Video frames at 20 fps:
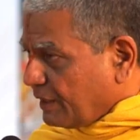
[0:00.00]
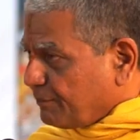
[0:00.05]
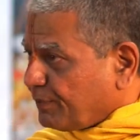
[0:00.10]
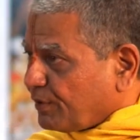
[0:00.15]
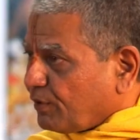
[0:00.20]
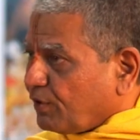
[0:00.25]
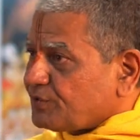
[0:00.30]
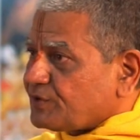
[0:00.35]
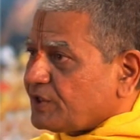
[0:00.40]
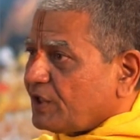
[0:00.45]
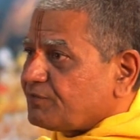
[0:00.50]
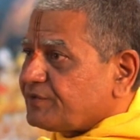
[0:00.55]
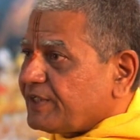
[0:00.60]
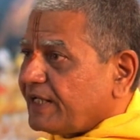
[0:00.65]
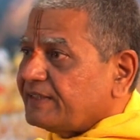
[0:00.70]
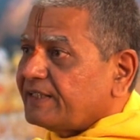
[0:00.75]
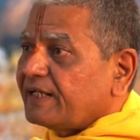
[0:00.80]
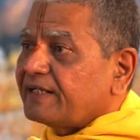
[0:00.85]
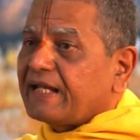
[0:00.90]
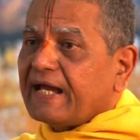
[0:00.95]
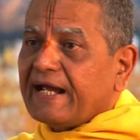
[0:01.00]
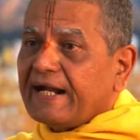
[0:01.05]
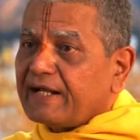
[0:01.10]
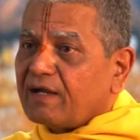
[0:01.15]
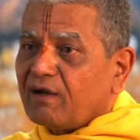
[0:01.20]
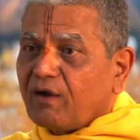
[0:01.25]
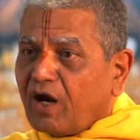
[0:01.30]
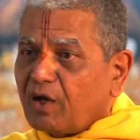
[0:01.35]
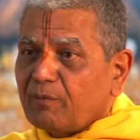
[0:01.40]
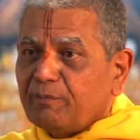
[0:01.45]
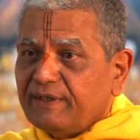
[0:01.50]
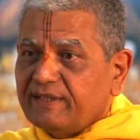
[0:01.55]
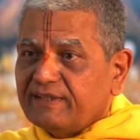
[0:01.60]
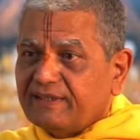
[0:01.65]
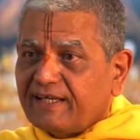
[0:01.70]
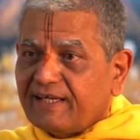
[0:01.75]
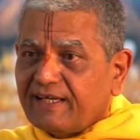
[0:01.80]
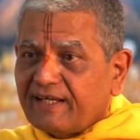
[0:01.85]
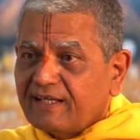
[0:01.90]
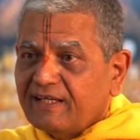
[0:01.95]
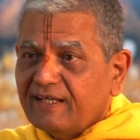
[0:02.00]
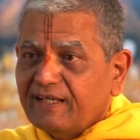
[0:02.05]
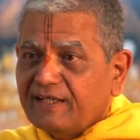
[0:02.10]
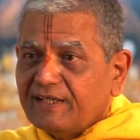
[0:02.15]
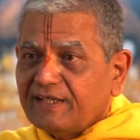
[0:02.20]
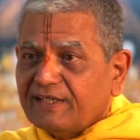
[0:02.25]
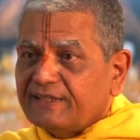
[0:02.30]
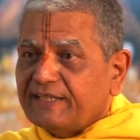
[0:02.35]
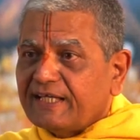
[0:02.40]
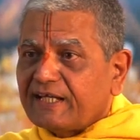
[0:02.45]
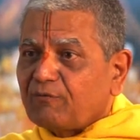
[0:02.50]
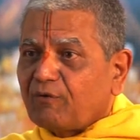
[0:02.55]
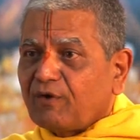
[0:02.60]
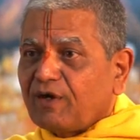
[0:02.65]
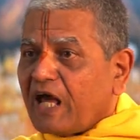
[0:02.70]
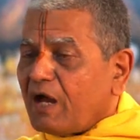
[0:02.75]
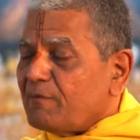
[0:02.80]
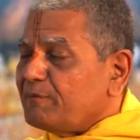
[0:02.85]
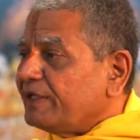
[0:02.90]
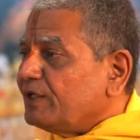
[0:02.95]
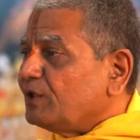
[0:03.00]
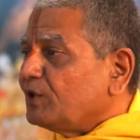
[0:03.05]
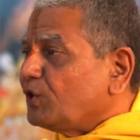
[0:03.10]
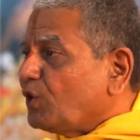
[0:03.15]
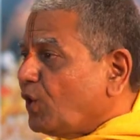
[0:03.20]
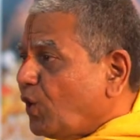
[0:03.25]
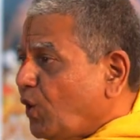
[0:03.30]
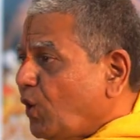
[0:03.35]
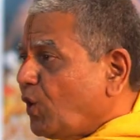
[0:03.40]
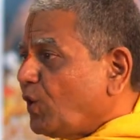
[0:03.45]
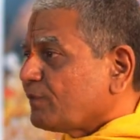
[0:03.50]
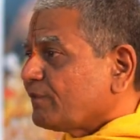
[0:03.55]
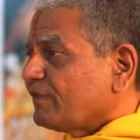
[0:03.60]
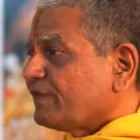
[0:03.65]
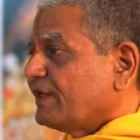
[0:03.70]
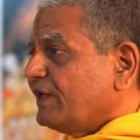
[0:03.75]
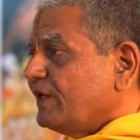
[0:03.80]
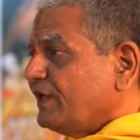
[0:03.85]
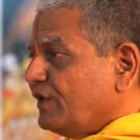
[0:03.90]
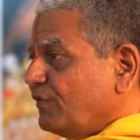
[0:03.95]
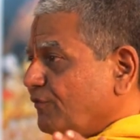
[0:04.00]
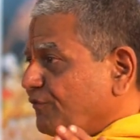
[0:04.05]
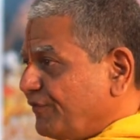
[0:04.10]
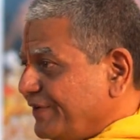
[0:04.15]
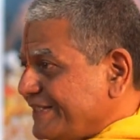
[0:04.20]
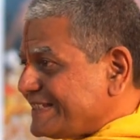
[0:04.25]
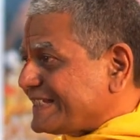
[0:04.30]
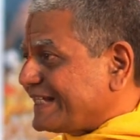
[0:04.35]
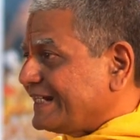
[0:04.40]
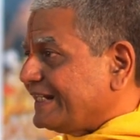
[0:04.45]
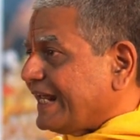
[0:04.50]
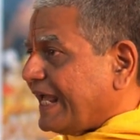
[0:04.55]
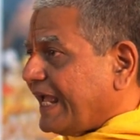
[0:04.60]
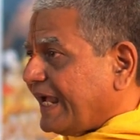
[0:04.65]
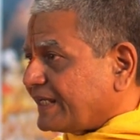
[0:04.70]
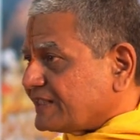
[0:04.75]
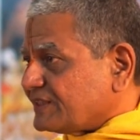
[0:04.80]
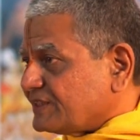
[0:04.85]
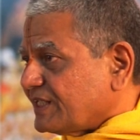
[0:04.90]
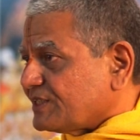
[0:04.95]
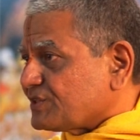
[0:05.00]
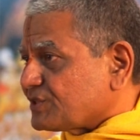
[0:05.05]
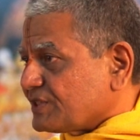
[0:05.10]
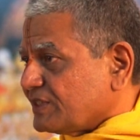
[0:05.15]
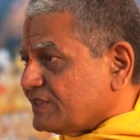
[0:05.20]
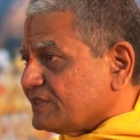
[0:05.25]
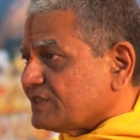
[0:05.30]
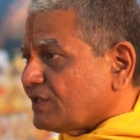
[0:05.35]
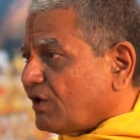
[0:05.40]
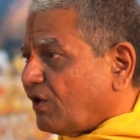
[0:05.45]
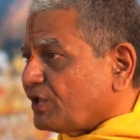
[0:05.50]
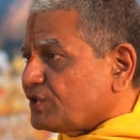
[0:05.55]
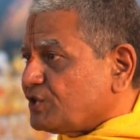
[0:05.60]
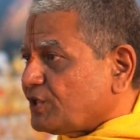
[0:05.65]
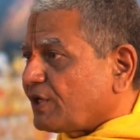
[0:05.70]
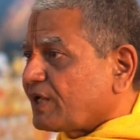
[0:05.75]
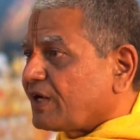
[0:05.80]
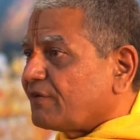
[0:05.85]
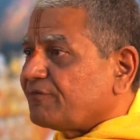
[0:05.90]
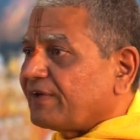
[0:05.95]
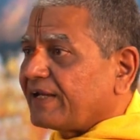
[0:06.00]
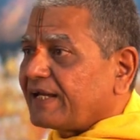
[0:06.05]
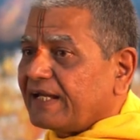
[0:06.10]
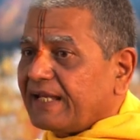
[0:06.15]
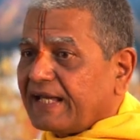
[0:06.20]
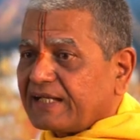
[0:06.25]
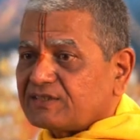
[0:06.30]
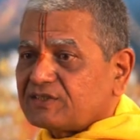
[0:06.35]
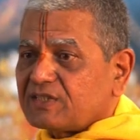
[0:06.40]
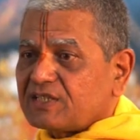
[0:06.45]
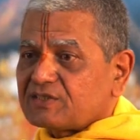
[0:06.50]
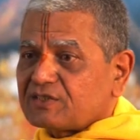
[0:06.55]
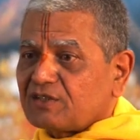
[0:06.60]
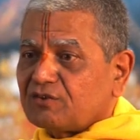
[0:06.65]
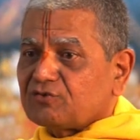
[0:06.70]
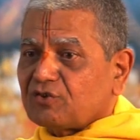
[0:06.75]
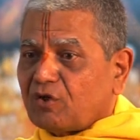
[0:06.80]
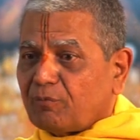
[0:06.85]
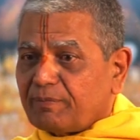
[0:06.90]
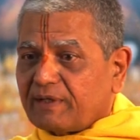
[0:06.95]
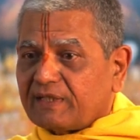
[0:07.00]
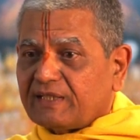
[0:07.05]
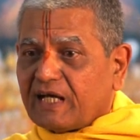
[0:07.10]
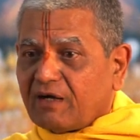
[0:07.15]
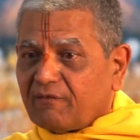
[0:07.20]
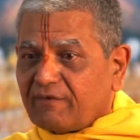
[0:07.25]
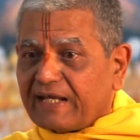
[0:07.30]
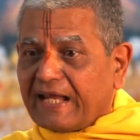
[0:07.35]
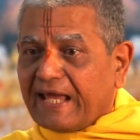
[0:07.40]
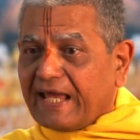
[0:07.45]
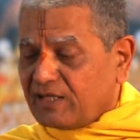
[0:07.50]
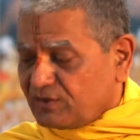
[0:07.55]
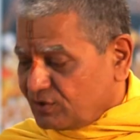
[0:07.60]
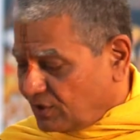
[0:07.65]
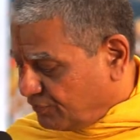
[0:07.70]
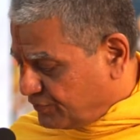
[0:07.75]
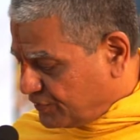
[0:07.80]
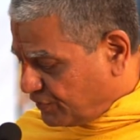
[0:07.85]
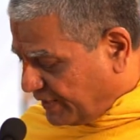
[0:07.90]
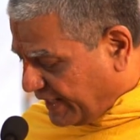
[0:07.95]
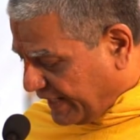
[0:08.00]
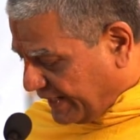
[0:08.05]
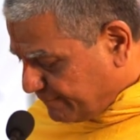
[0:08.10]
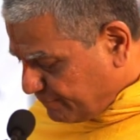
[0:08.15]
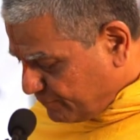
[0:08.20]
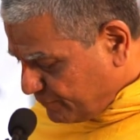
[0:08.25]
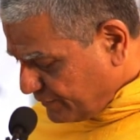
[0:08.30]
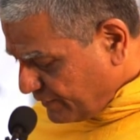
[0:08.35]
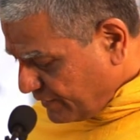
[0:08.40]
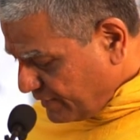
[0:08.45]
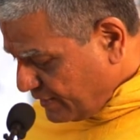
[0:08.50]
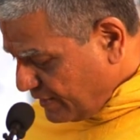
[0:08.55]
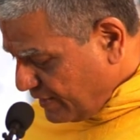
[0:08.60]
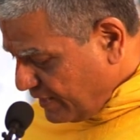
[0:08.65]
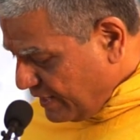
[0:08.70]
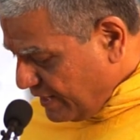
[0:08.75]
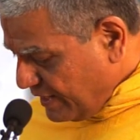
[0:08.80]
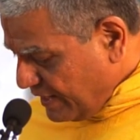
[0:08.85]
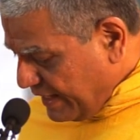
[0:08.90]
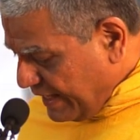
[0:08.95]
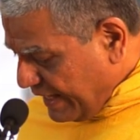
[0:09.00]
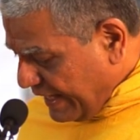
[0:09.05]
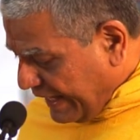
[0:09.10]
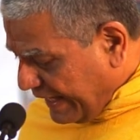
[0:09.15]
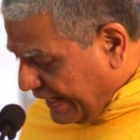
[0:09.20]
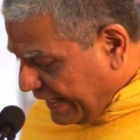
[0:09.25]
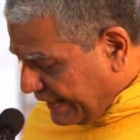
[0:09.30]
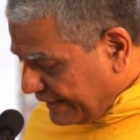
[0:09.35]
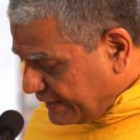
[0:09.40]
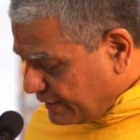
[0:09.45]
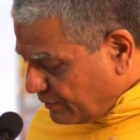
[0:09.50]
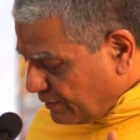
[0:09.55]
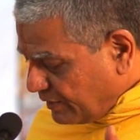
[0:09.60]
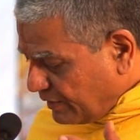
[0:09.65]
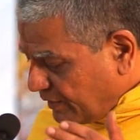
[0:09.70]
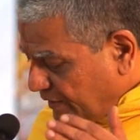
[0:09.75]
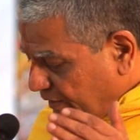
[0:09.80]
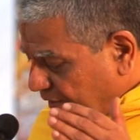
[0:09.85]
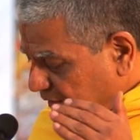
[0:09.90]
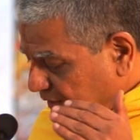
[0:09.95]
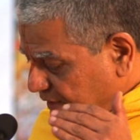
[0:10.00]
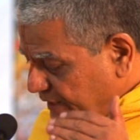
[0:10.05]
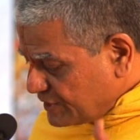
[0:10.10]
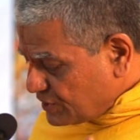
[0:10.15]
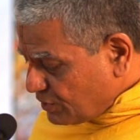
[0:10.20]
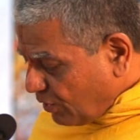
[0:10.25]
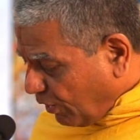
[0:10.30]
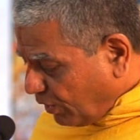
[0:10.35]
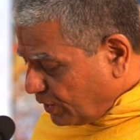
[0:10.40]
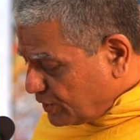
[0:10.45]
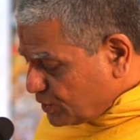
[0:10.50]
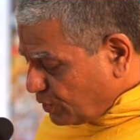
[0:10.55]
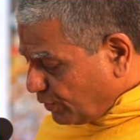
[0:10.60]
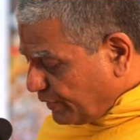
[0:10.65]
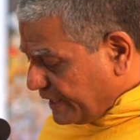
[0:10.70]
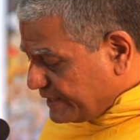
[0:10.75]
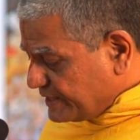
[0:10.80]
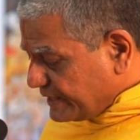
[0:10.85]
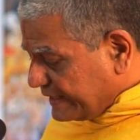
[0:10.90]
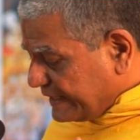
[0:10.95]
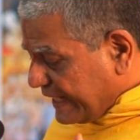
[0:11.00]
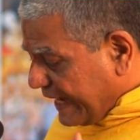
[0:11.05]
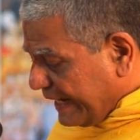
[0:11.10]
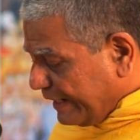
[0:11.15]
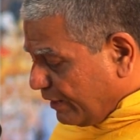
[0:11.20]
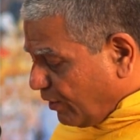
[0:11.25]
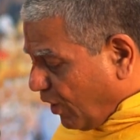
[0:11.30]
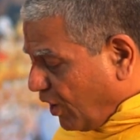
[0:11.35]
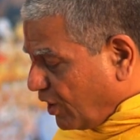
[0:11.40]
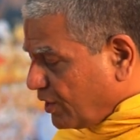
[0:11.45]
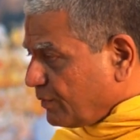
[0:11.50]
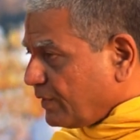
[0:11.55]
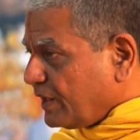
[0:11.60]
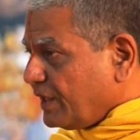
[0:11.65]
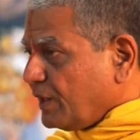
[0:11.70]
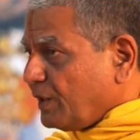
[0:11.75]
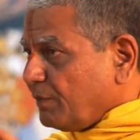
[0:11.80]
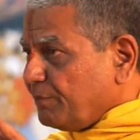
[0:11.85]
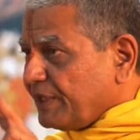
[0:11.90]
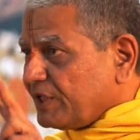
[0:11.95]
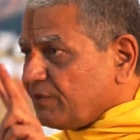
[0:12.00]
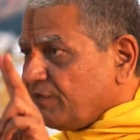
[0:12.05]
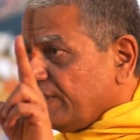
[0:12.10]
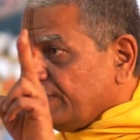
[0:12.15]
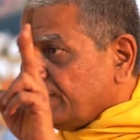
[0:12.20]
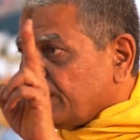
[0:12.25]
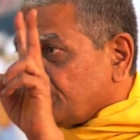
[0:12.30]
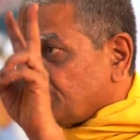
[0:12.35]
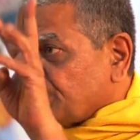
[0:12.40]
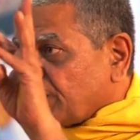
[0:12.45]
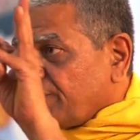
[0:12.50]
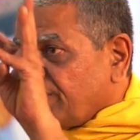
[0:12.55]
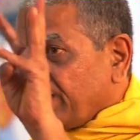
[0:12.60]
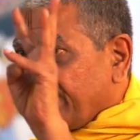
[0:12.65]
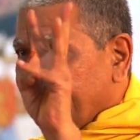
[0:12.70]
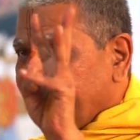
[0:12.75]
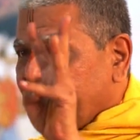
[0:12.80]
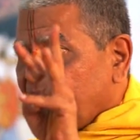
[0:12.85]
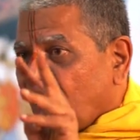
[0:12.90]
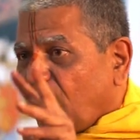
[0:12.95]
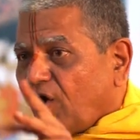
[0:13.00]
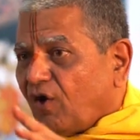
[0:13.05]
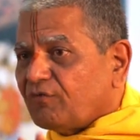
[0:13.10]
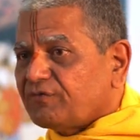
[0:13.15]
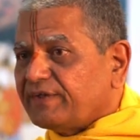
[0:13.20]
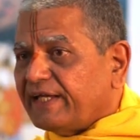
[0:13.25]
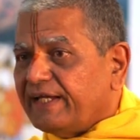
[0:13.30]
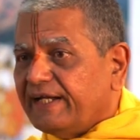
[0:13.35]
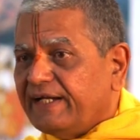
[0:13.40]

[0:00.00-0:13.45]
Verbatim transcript: approach of Chaitanya had not been there, there would have been no physical existence or geographical existence of Vrindavan as of today. And this also is a dialogue between the Triveni of the